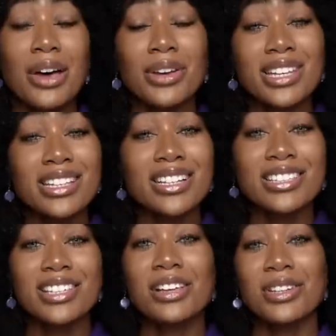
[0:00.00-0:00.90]
Now, I
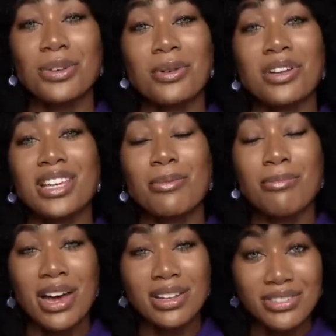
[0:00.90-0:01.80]
cannot tell you all the
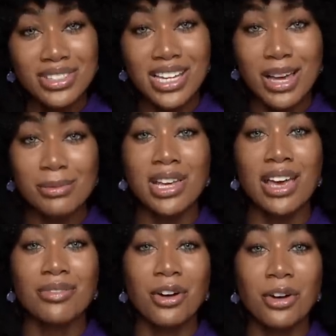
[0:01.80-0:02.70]
amount of times
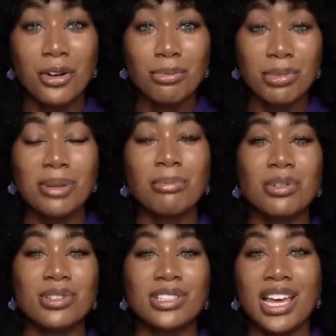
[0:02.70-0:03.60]
I've heard
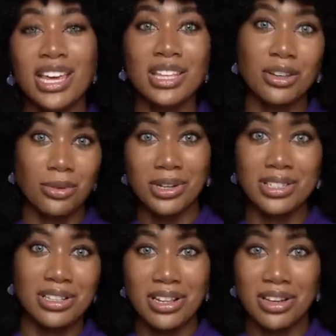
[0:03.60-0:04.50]
people say that
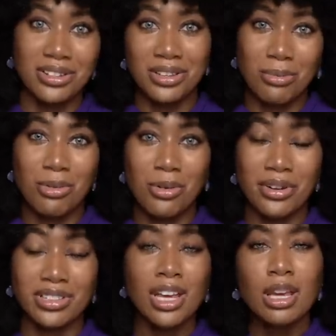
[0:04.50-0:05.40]
grease clogs your
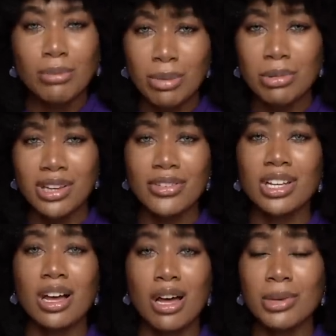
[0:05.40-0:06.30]
pores. People
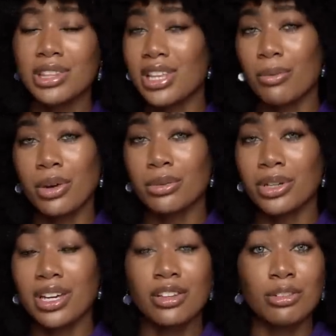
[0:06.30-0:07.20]
even comment that
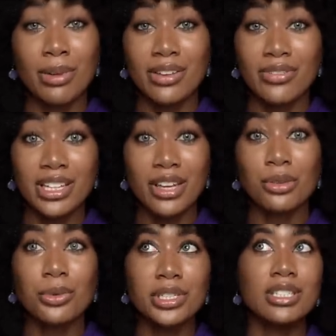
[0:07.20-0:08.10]
rhetoric under my
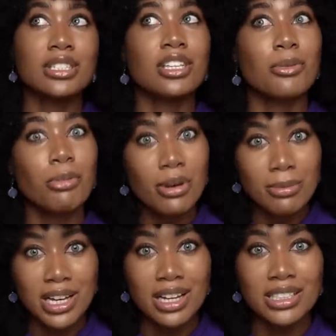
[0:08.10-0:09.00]
videos, which is super
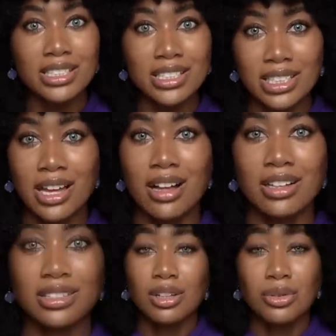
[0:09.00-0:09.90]
obnoxious, y'all.